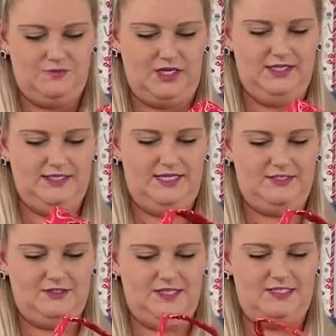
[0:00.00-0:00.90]
I like that it
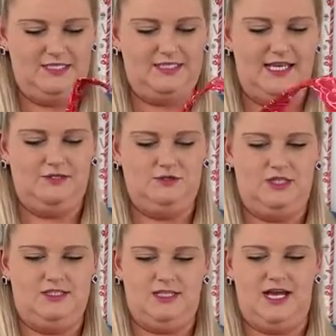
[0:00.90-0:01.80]
also has its handles
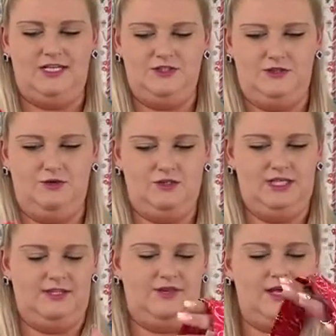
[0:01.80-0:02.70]
on sides. You can hold it
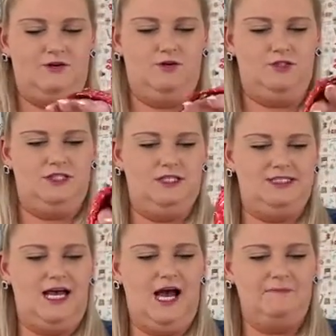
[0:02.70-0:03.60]
like that or hold it on
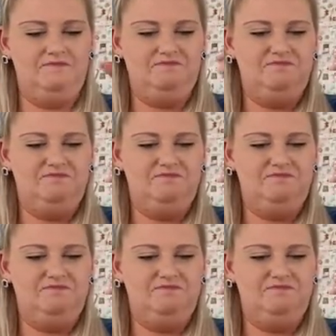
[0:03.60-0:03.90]
top.